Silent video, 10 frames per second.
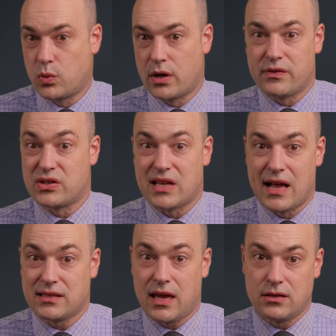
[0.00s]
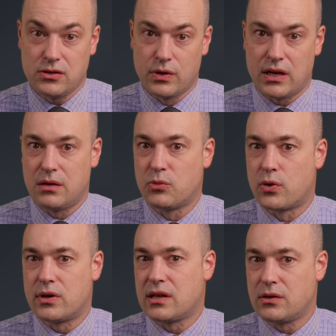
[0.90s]
one of the sides can't do it
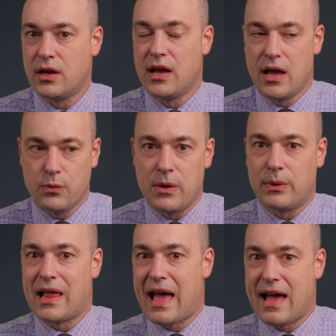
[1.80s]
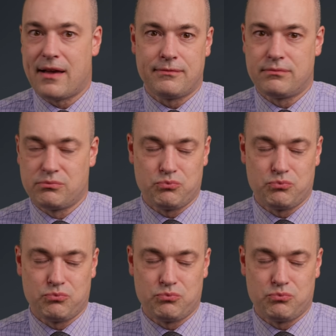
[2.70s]
anymore, and then we will have